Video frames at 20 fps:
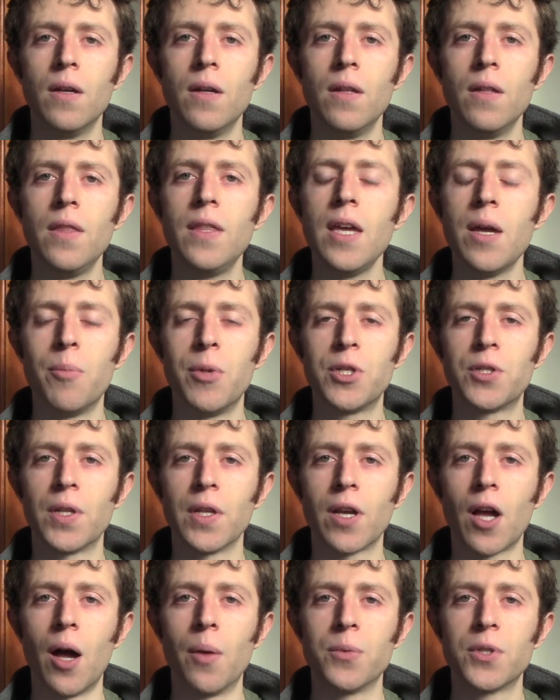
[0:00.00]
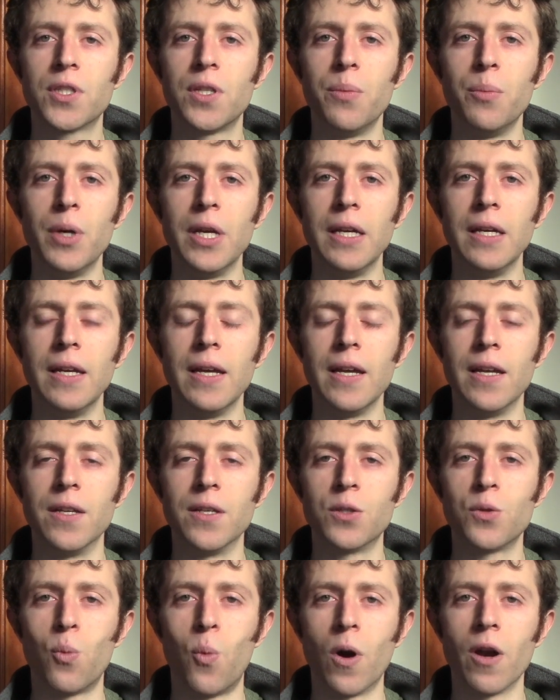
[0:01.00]
The image that comes to me
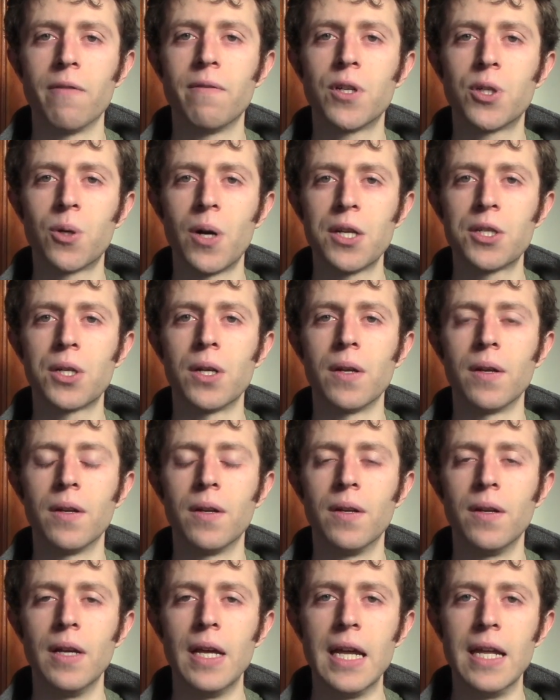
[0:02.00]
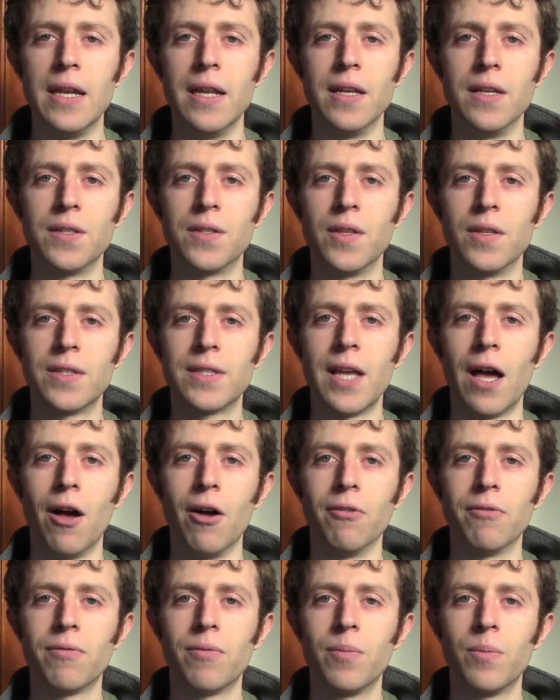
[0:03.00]
is one of attrition. It is the
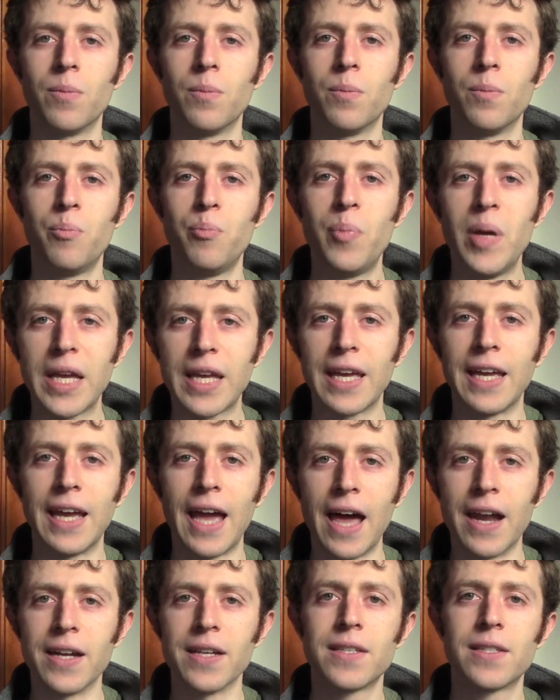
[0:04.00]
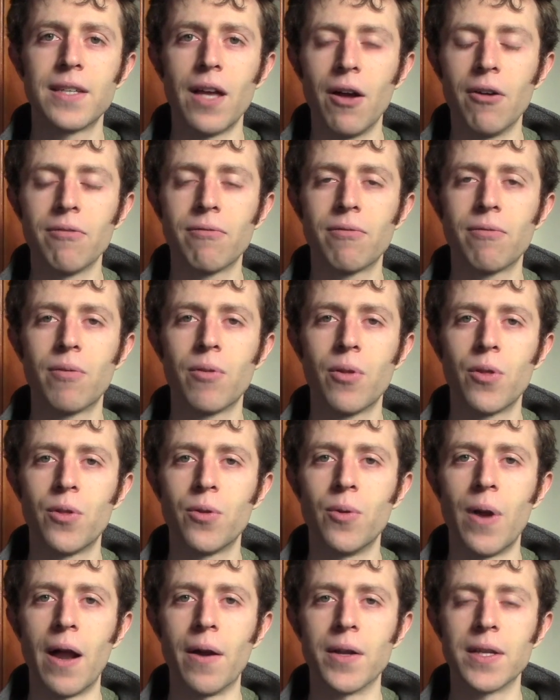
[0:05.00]
self picking at itself
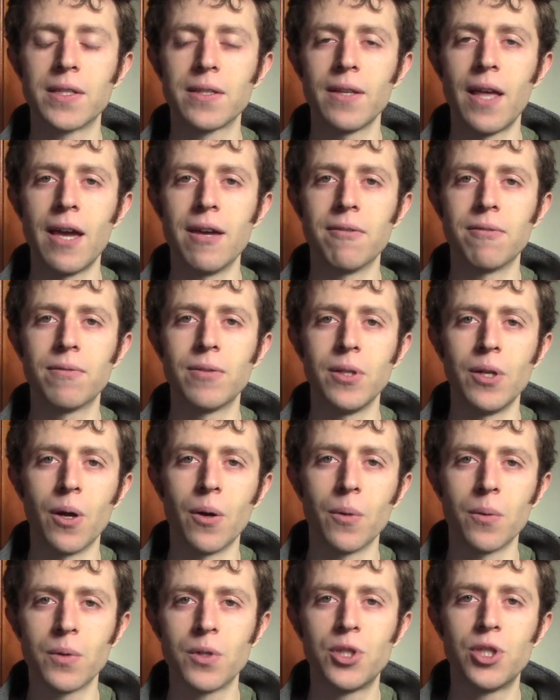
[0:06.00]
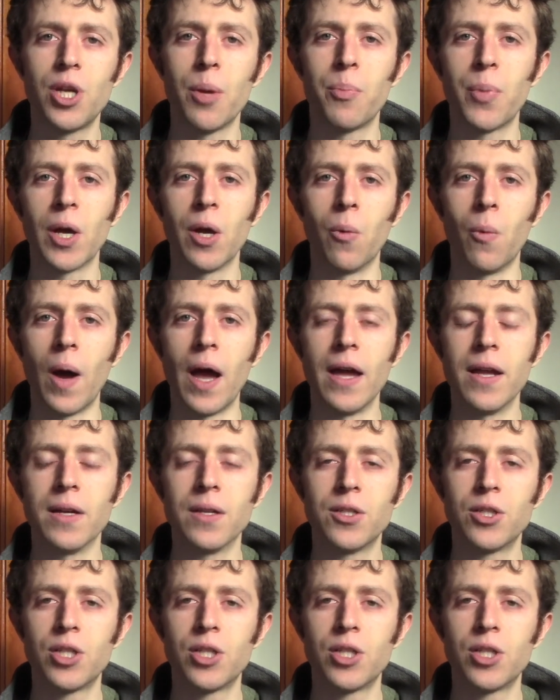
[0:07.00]
throughout its life, chipping away.